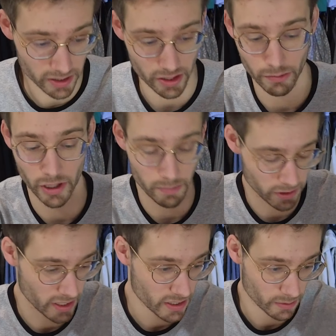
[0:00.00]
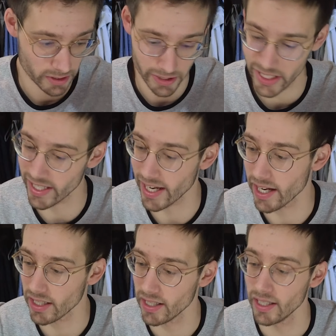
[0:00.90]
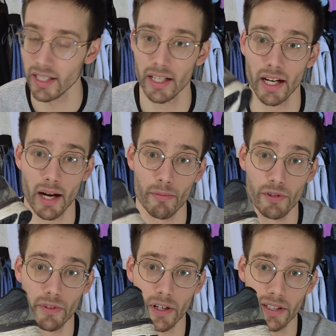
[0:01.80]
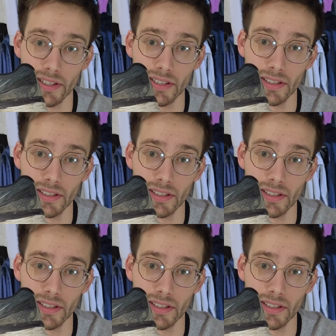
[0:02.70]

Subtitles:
so I'm gonna put this one to the side and move on